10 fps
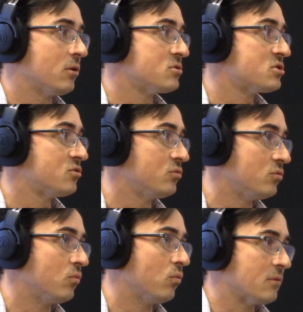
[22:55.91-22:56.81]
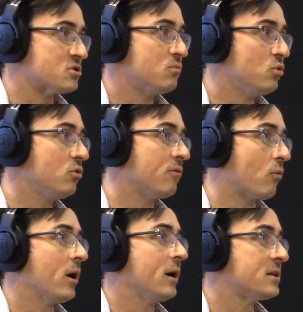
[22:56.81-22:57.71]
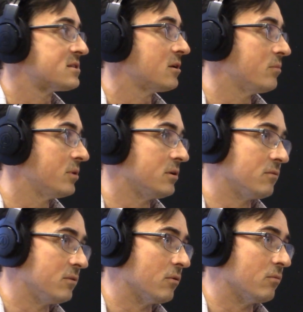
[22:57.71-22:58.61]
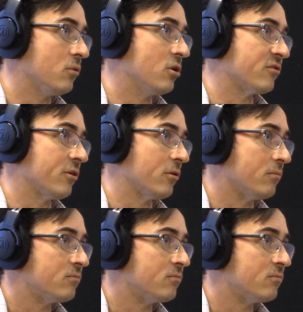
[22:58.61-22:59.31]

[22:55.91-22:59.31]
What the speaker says: of goes to how smooth of a ride it's going to be, long term.